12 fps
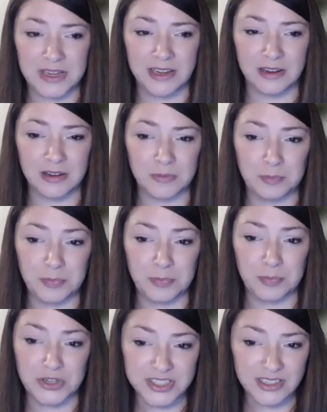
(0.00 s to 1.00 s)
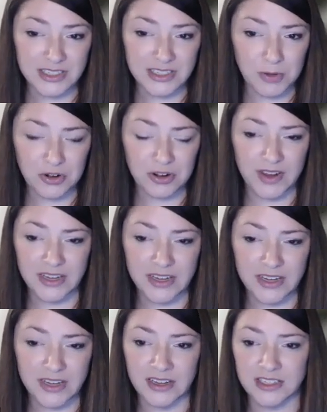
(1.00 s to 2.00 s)
being personally
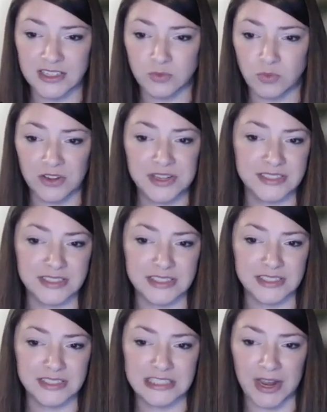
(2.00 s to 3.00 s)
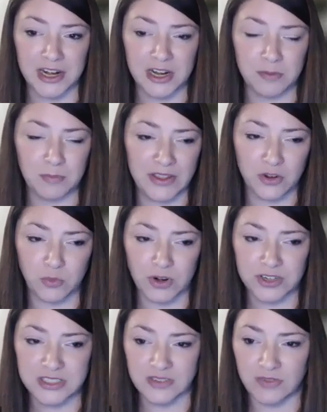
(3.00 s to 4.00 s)
motivated as well as inspired by
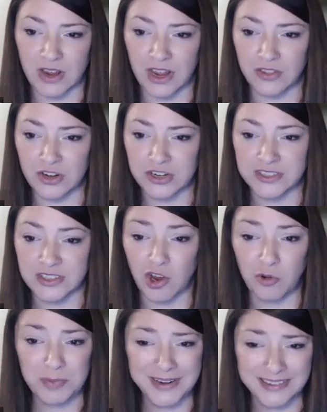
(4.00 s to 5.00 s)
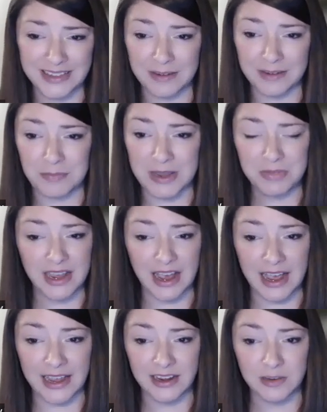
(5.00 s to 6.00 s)
the works of others, hoping that
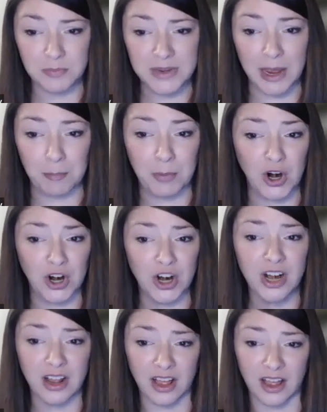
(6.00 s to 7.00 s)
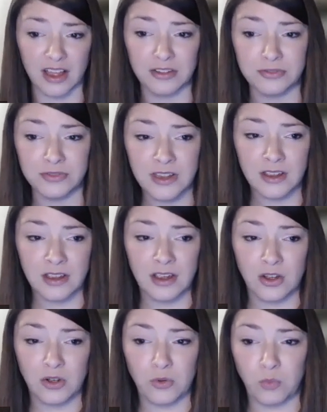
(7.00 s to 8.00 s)
maybe I could be a part of
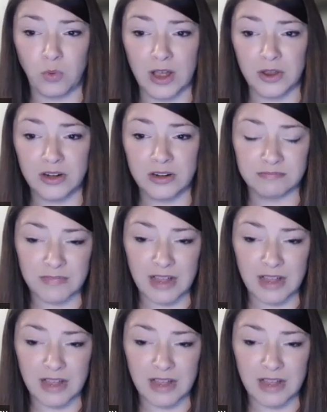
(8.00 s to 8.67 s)
what